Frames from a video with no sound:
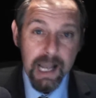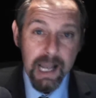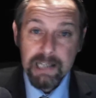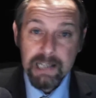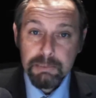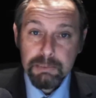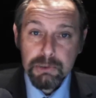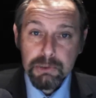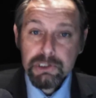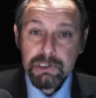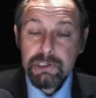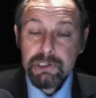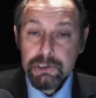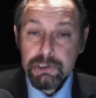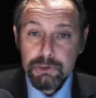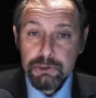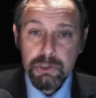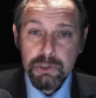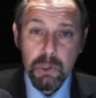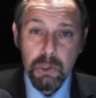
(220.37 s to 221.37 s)
Export is
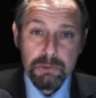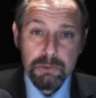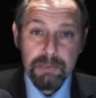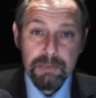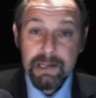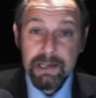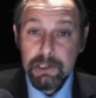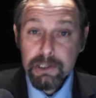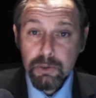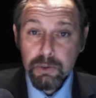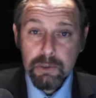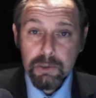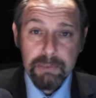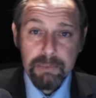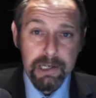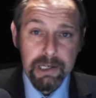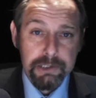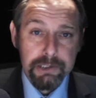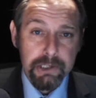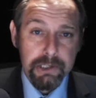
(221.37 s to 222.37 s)
controlled by the
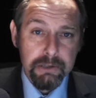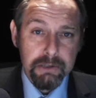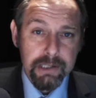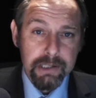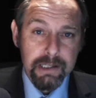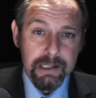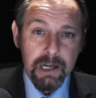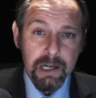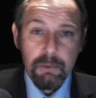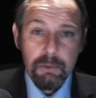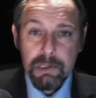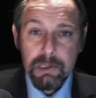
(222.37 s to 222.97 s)
European Union,